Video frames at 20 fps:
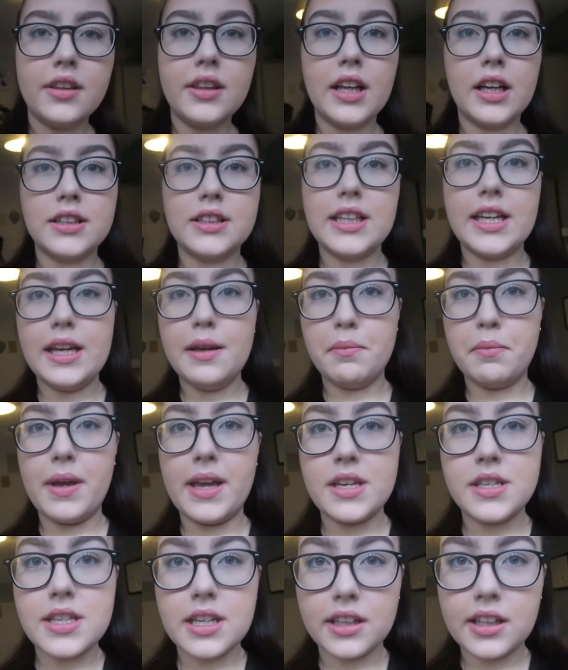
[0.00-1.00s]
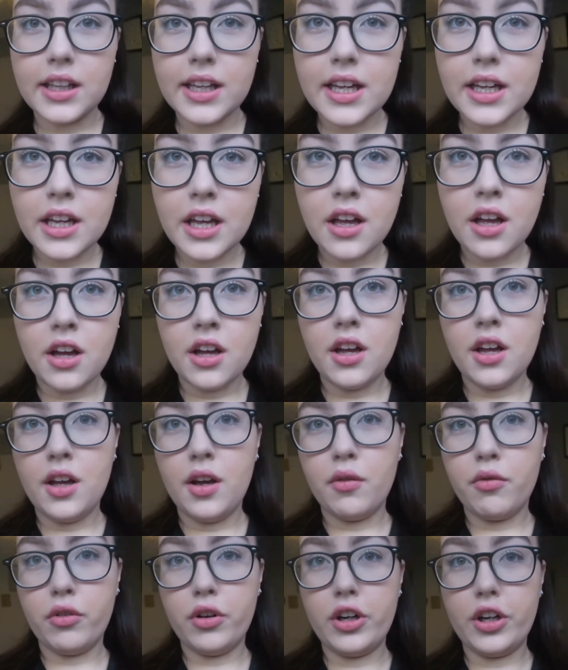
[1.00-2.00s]
that's it basically.
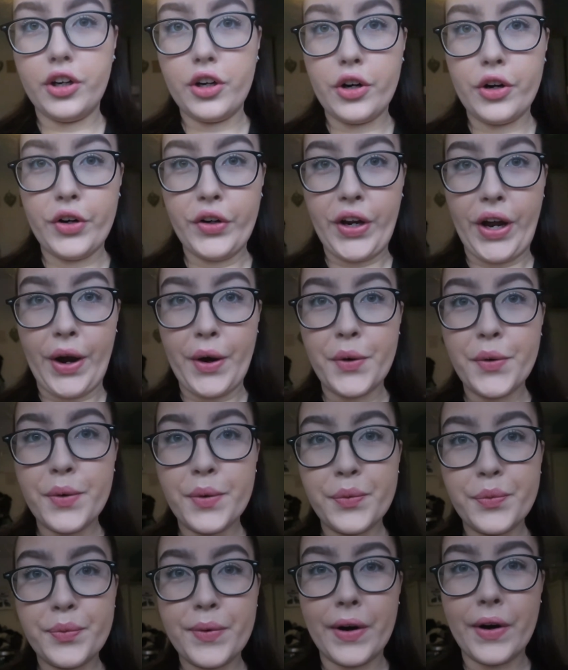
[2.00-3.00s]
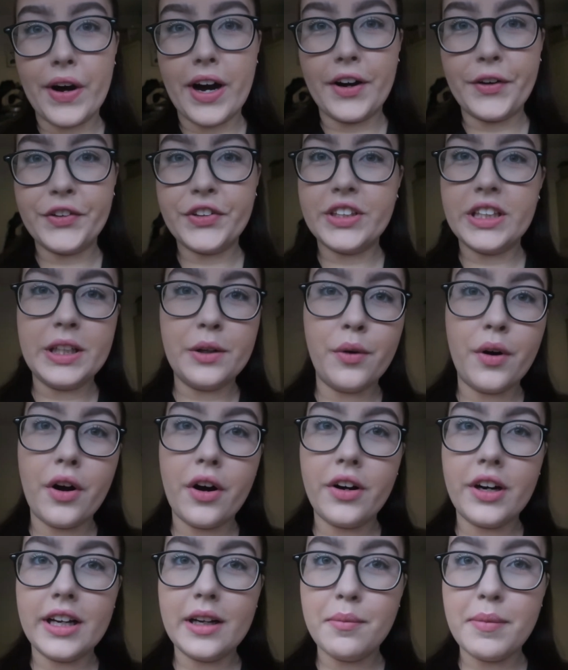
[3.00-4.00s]
I'm gonna go now, but I'll see you
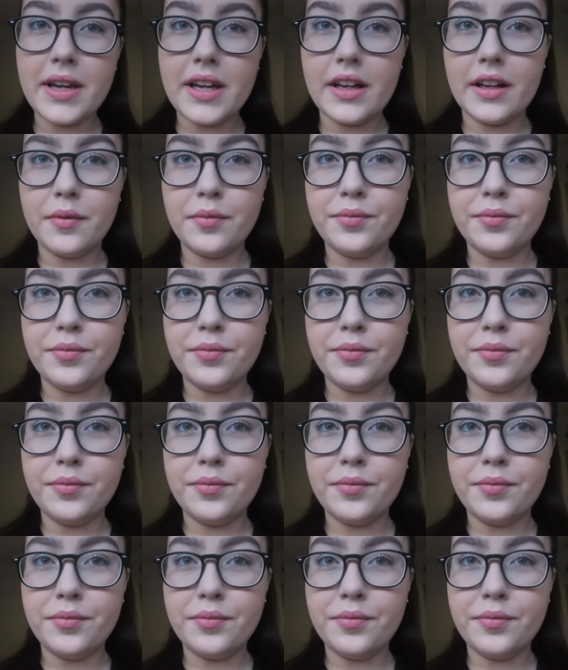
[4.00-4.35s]
all in a bit.